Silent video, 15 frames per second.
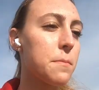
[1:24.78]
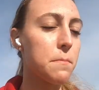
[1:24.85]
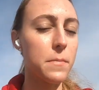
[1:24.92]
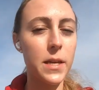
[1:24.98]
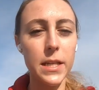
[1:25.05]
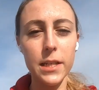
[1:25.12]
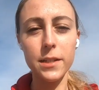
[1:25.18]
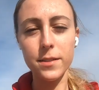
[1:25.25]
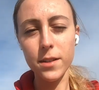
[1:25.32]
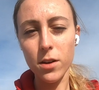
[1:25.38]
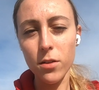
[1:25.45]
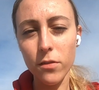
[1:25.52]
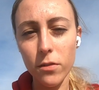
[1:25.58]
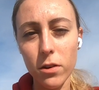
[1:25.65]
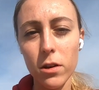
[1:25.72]
The meeting is
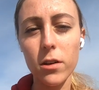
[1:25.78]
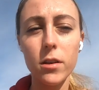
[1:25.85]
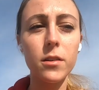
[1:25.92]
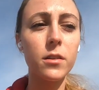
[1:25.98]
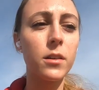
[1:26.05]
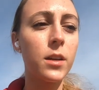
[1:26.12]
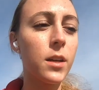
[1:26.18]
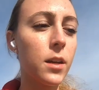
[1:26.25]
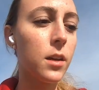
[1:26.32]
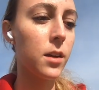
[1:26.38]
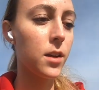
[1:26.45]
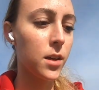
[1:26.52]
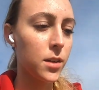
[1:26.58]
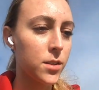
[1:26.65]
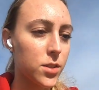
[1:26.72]
over.
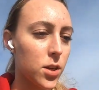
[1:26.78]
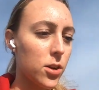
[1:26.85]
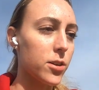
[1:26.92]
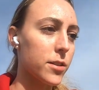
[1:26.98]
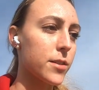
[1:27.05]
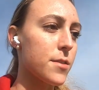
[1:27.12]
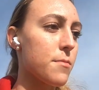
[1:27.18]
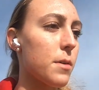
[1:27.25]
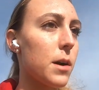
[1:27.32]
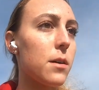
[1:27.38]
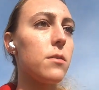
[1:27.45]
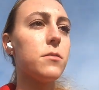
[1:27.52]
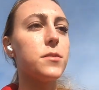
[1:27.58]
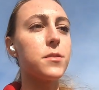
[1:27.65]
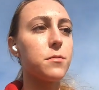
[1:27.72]
Talked
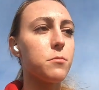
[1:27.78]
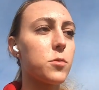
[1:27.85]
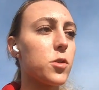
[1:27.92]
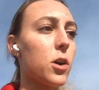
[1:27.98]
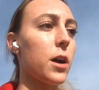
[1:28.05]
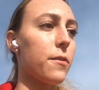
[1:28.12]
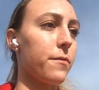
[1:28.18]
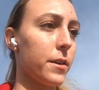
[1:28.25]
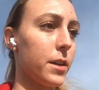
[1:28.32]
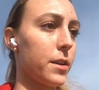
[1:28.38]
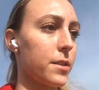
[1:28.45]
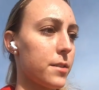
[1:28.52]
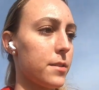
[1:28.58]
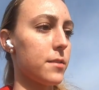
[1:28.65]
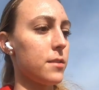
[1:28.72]
about some
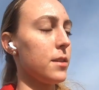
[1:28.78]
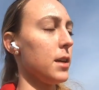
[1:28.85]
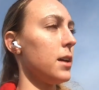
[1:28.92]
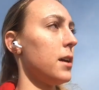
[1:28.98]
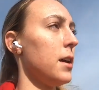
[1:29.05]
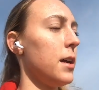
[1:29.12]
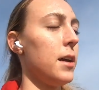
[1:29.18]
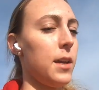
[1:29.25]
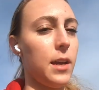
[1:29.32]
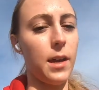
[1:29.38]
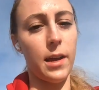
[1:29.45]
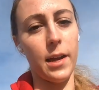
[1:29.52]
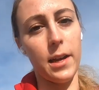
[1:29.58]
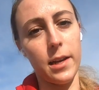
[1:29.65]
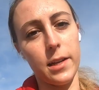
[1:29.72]
graphics
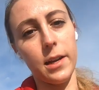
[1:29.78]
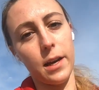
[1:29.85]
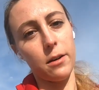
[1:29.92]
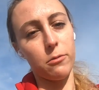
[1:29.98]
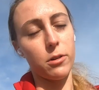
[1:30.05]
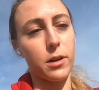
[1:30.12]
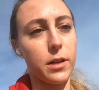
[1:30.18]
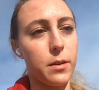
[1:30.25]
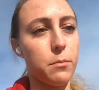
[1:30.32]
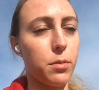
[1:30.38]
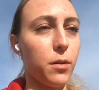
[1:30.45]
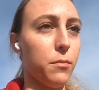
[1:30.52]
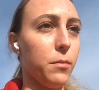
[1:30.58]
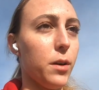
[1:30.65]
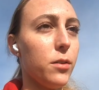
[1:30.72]
and how we're gonna
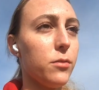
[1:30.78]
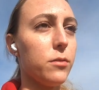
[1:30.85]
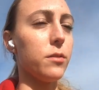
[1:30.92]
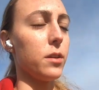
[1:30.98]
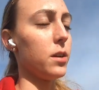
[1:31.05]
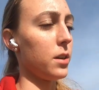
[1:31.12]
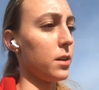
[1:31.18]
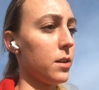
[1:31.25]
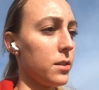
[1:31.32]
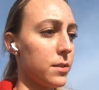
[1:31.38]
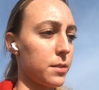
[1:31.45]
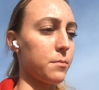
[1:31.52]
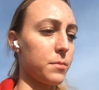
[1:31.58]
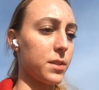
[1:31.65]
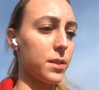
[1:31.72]
promote
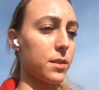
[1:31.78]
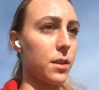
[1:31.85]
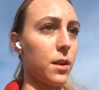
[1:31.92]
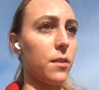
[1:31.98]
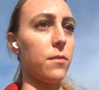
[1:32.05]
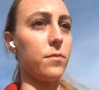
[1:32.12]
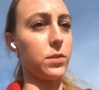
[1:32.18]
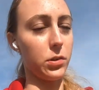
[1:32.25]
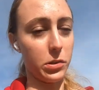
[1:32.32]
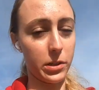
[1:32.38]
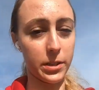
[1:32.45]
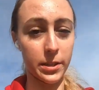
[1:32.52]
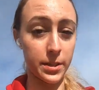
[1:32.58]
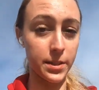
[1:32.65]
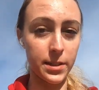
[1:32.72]
some stuff during
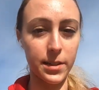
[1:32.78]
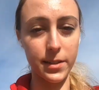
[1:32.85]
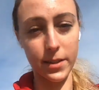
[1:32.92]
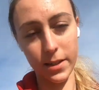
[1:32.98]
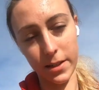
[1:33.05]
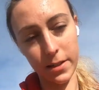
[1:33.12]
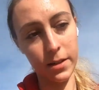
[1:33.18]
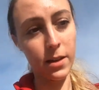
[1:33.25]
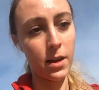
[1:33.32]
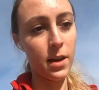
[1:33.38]
the season.